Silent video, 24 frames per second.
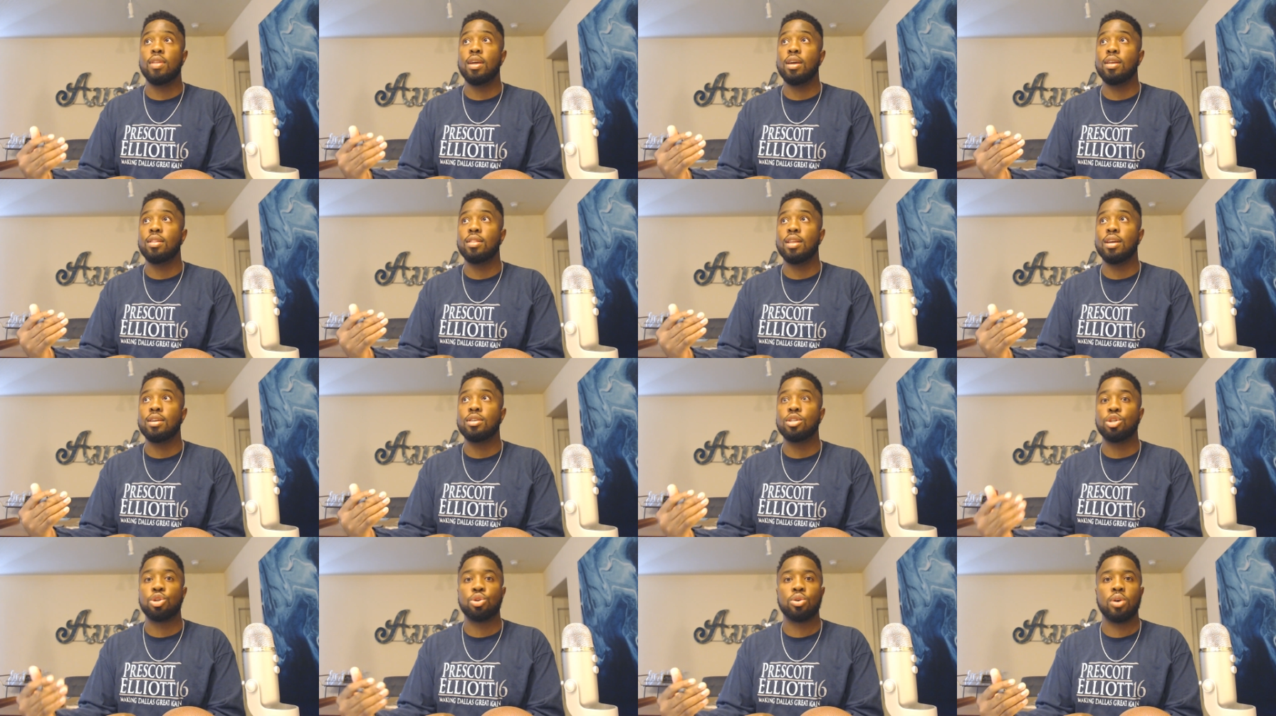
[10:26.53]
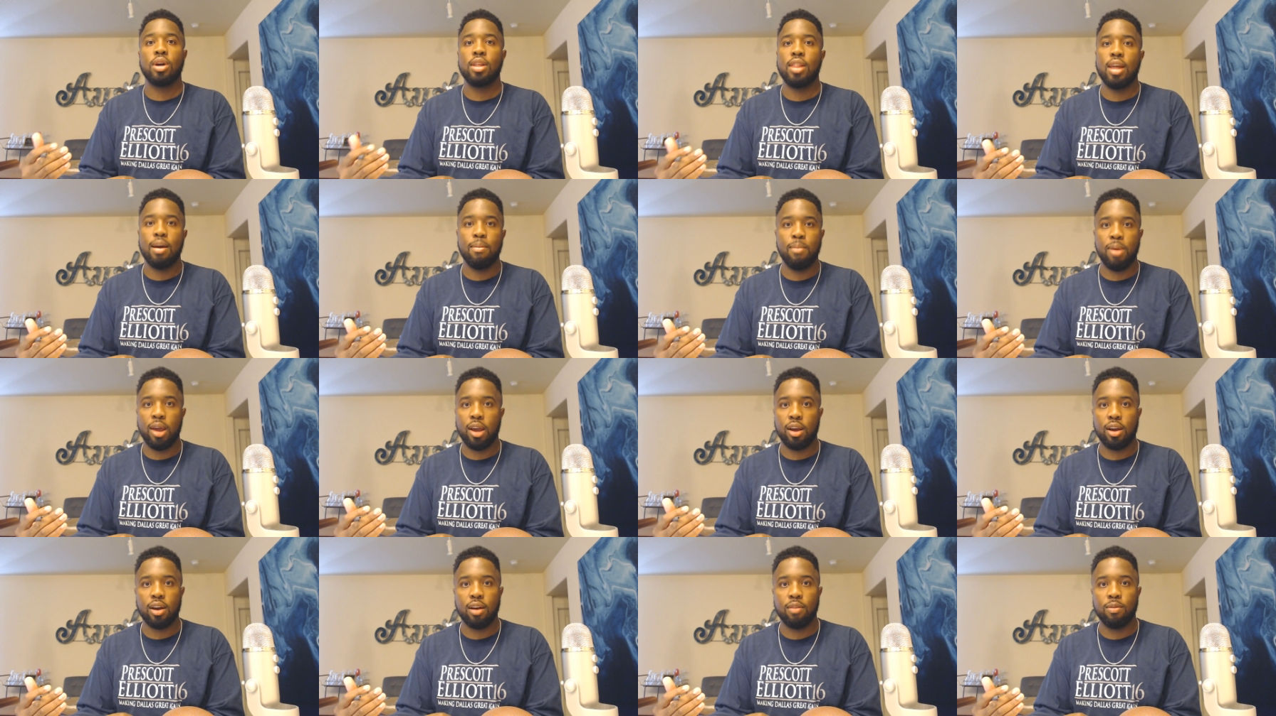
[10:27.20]
destroyed that man
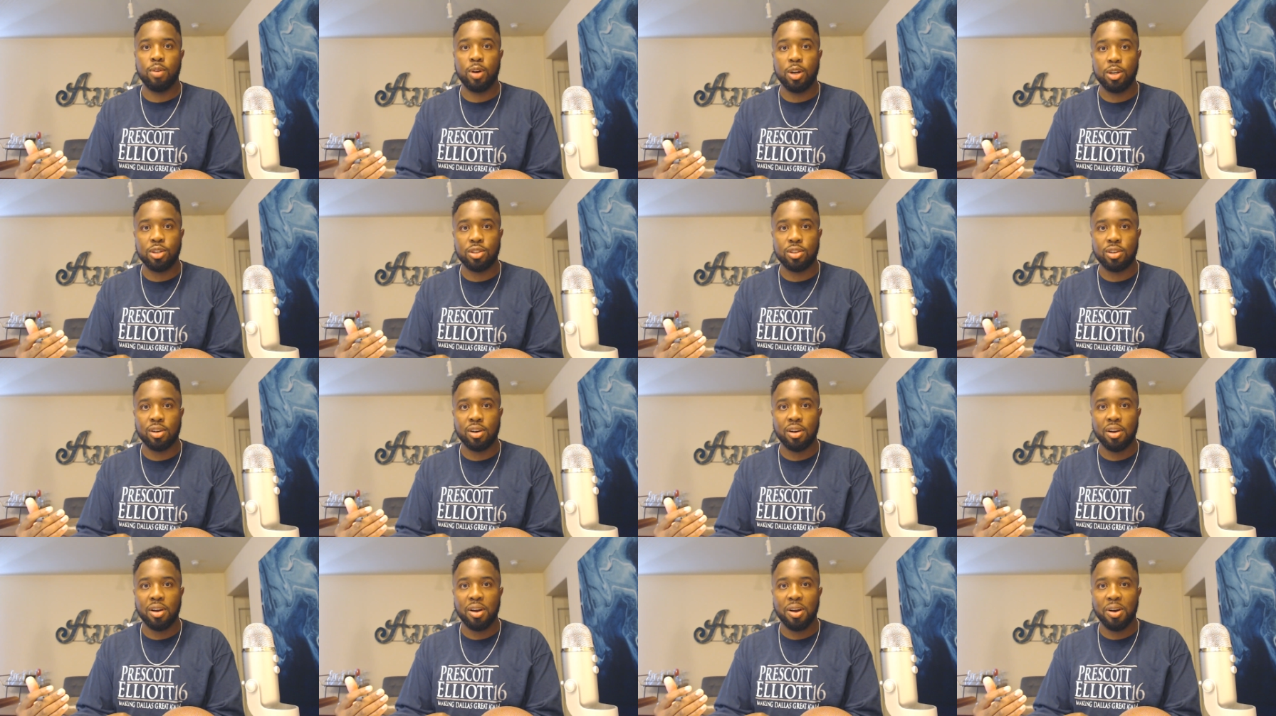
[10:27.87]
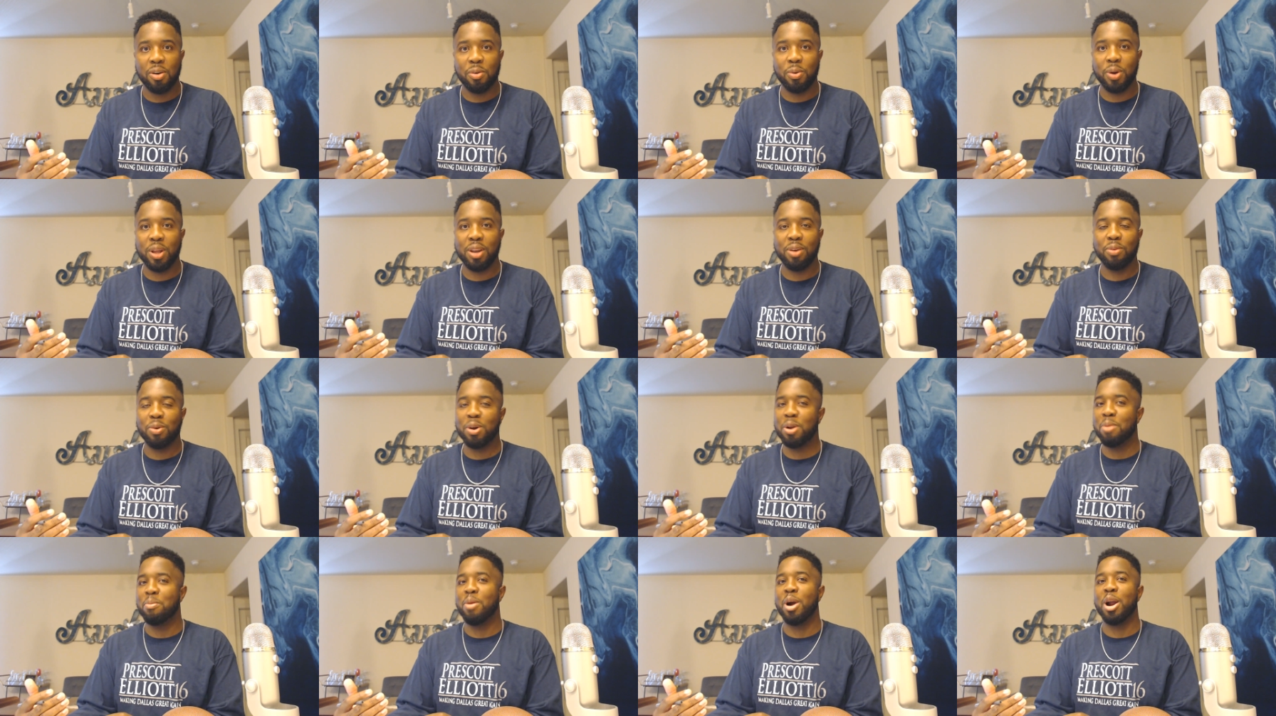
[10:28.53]
coverage when
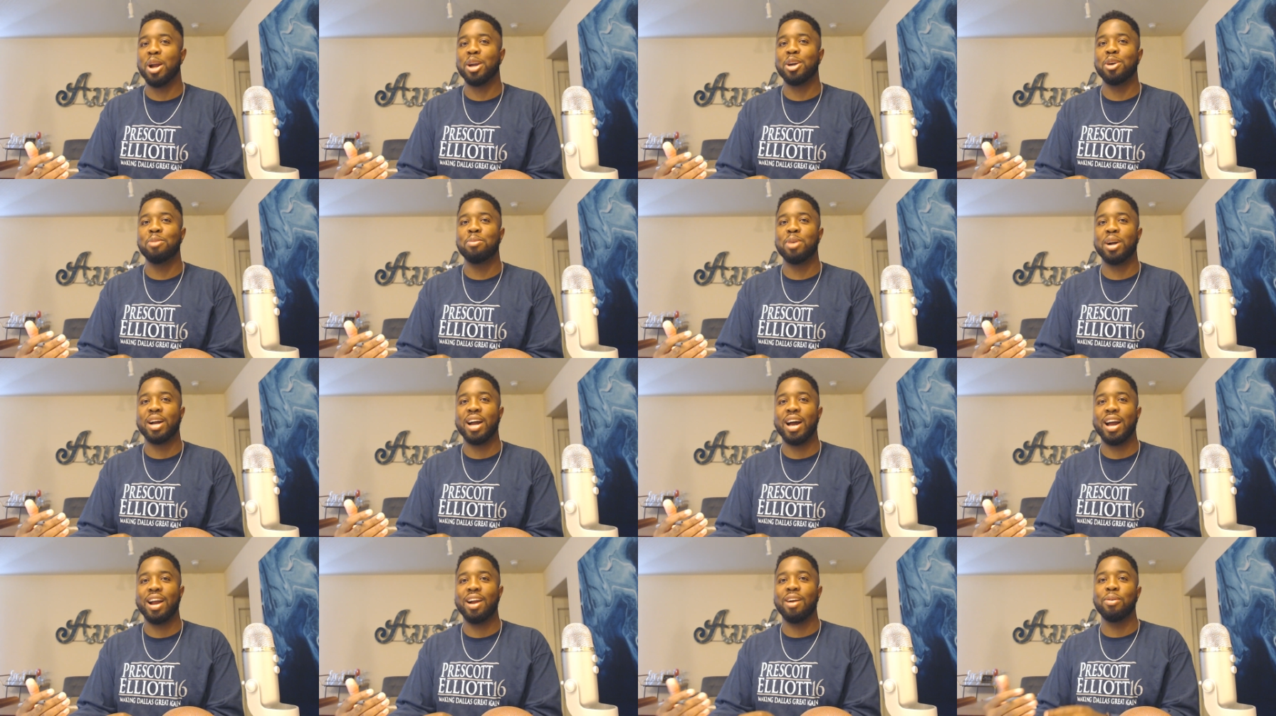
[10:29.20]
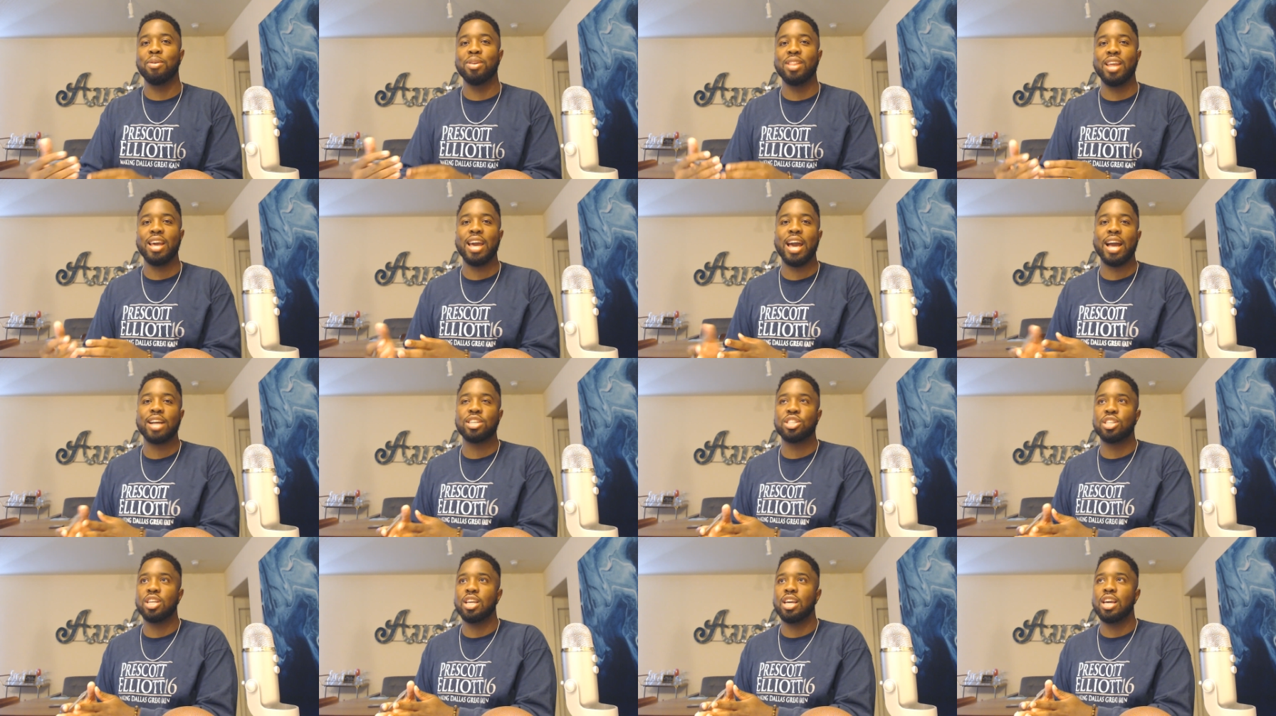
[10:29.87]
Amari Cooper got here, when they
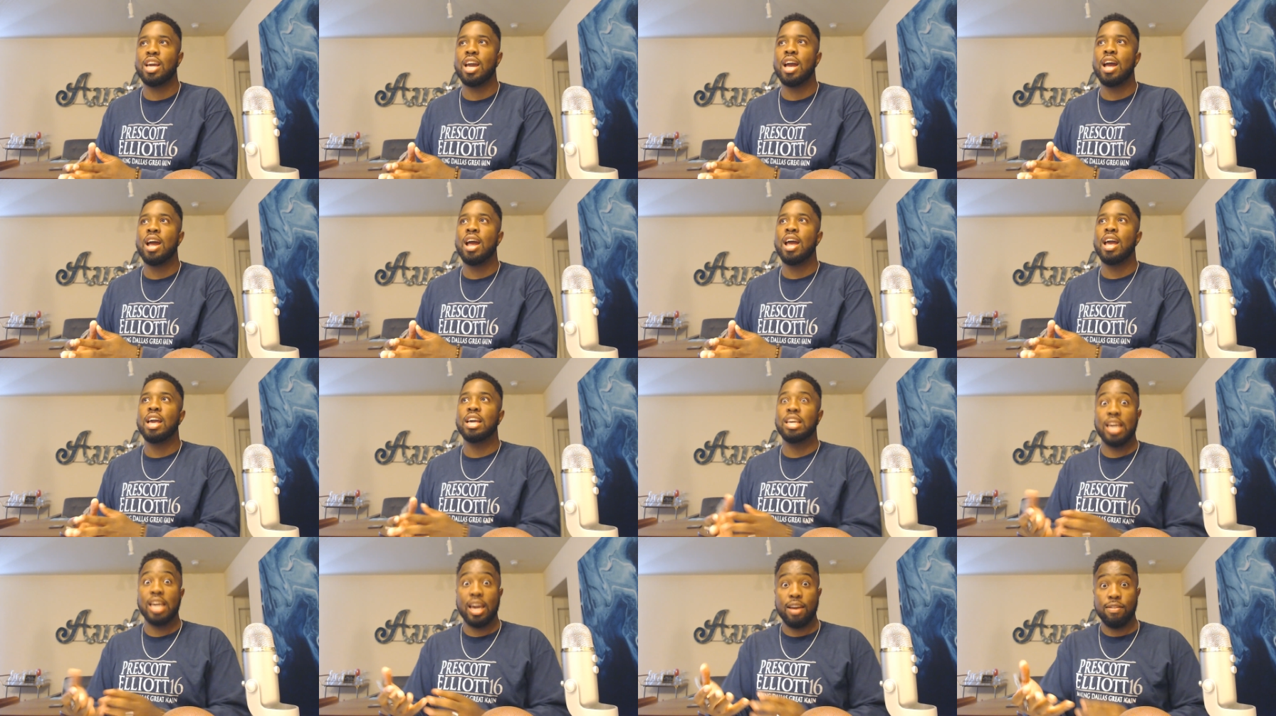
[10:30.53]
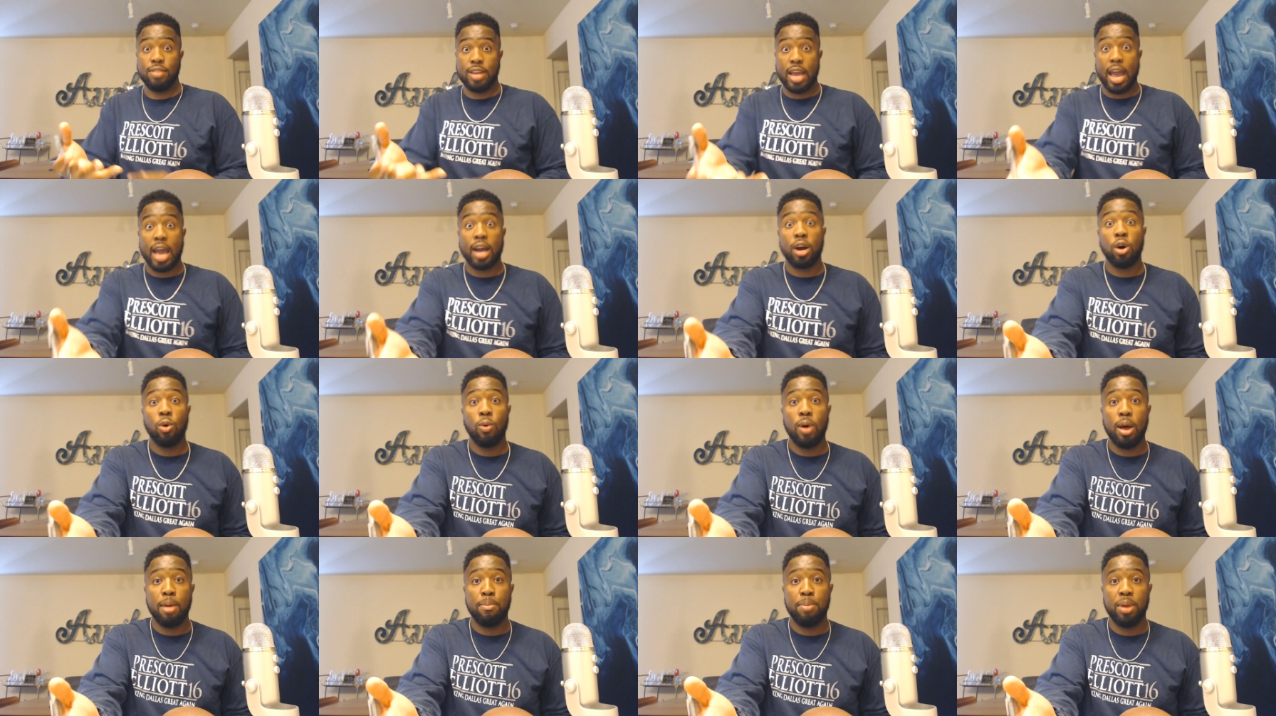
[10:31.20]
actually gave Dak a
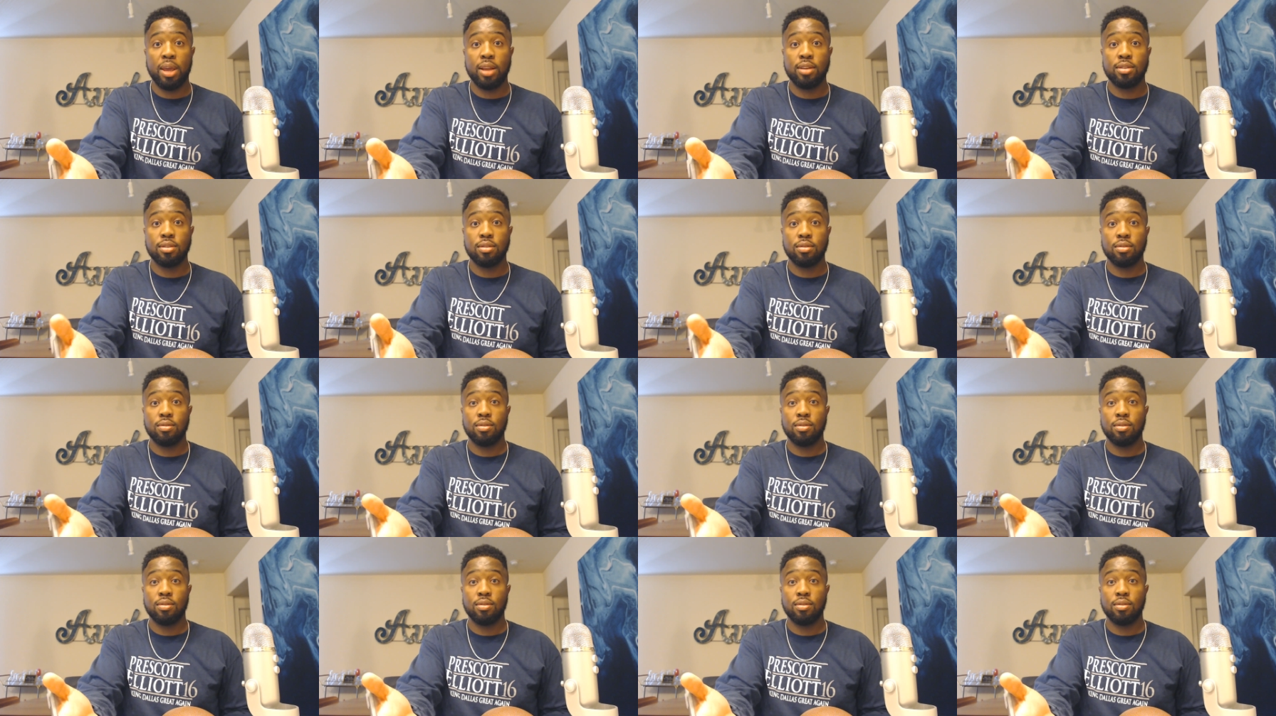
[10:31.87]
weapon.